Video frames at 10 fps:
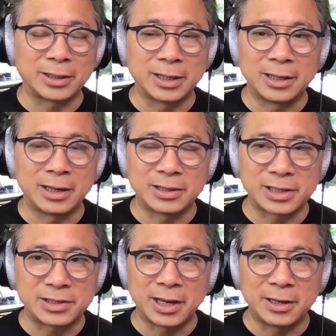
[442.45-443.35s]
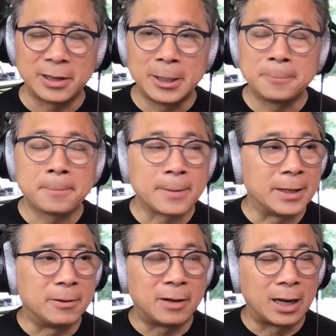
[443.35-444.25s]
And as I said, you
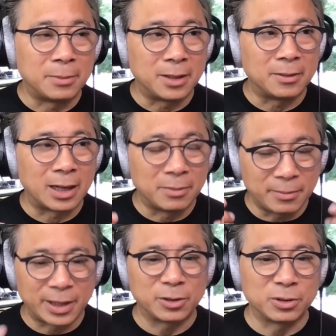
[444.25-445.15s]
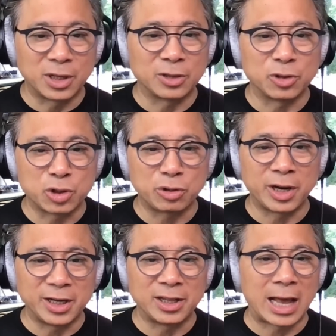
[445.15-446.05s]
know, I'm a medical doctor
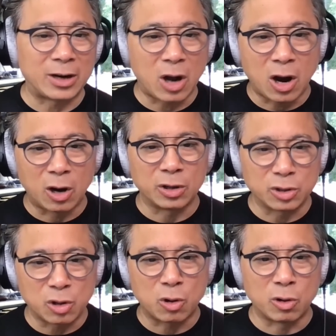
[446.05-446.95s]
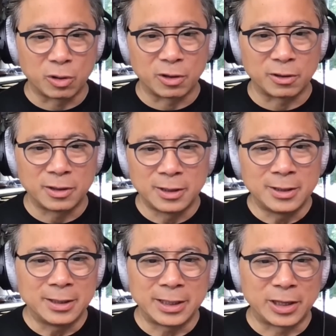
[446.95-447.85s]
trained in that hardcore,
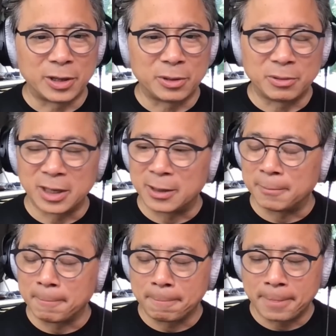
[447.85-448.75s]
you know,